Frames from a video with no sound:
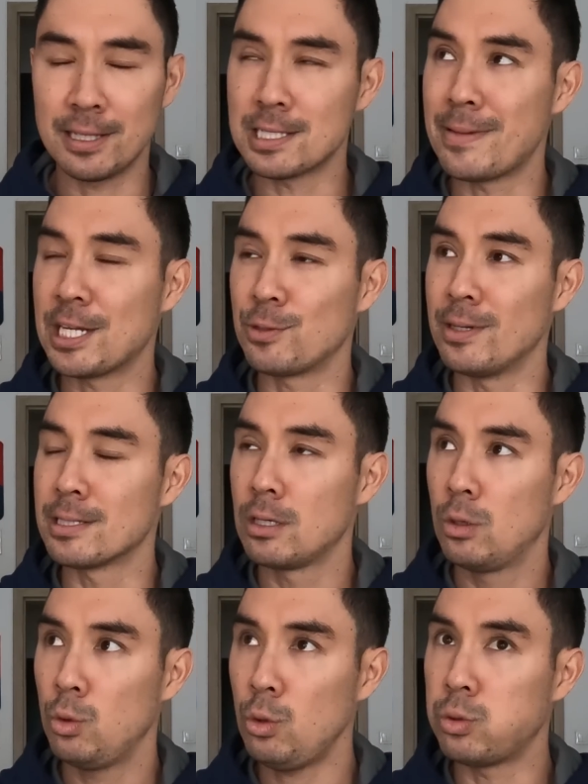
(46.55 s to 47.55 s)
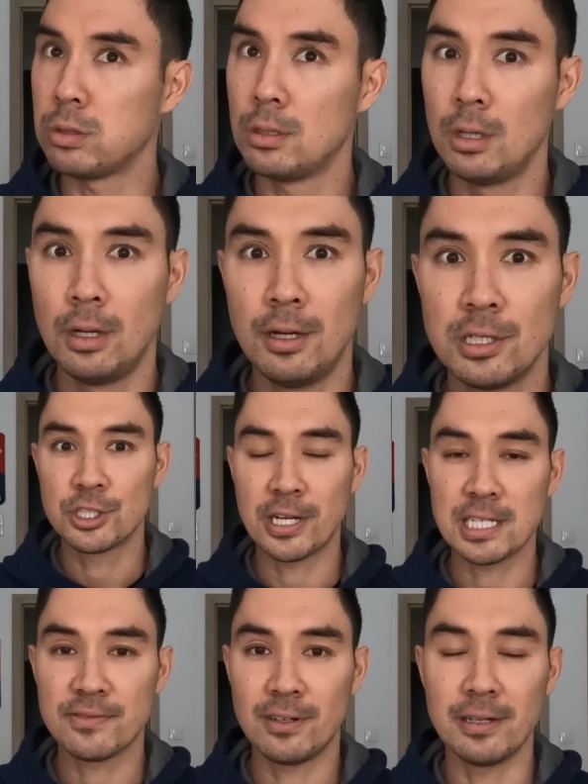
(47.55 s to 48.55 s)
This match was
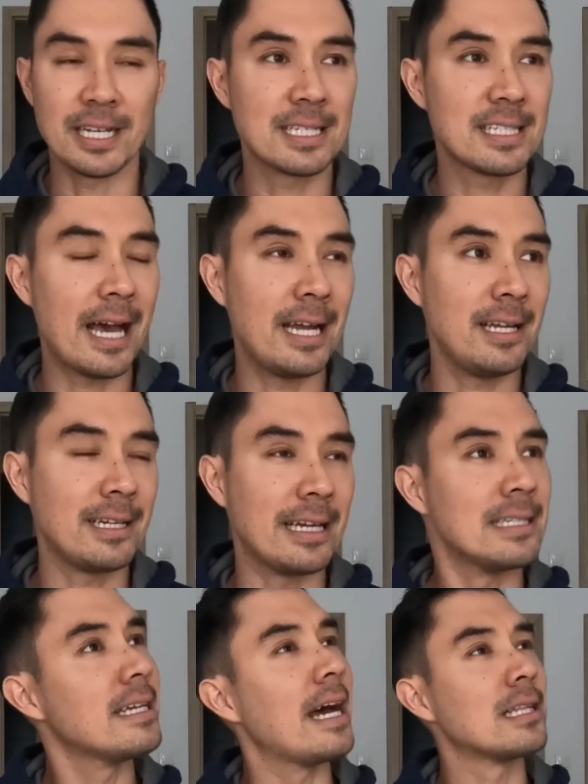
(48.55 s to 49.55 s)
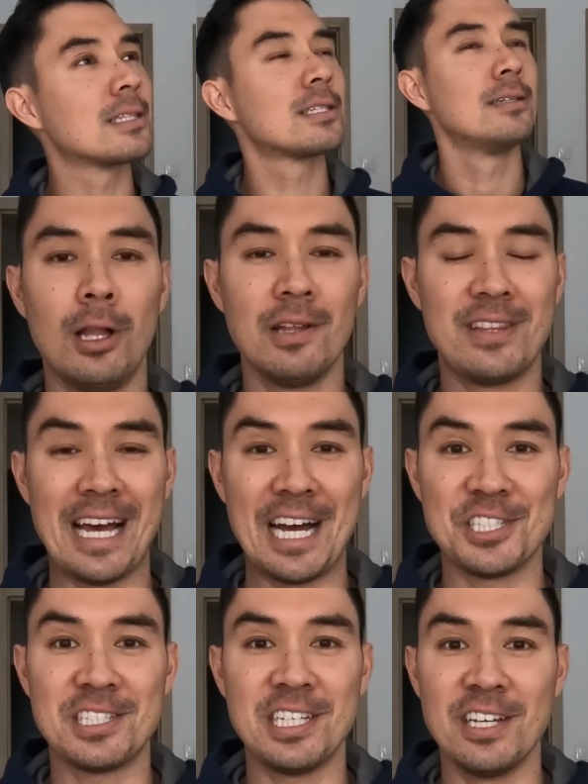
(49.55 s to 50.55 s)
stressful, exciting, intense, all of the
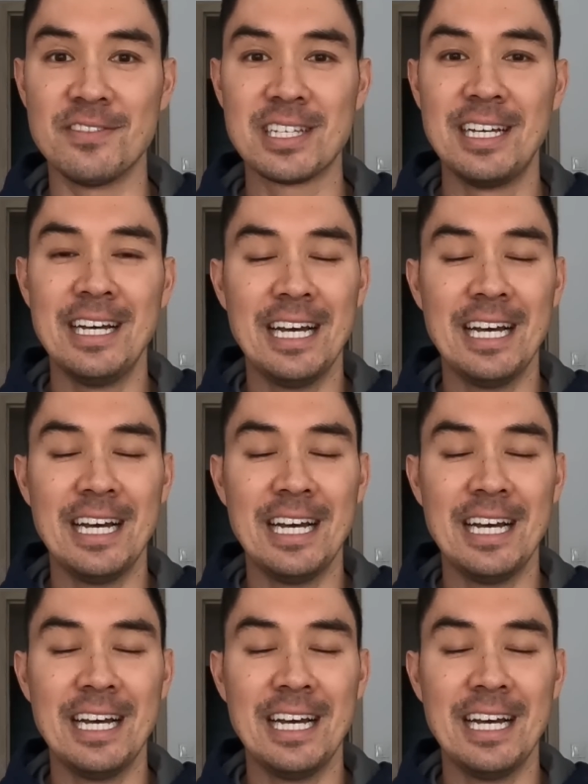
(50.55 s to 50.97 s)
adjectives.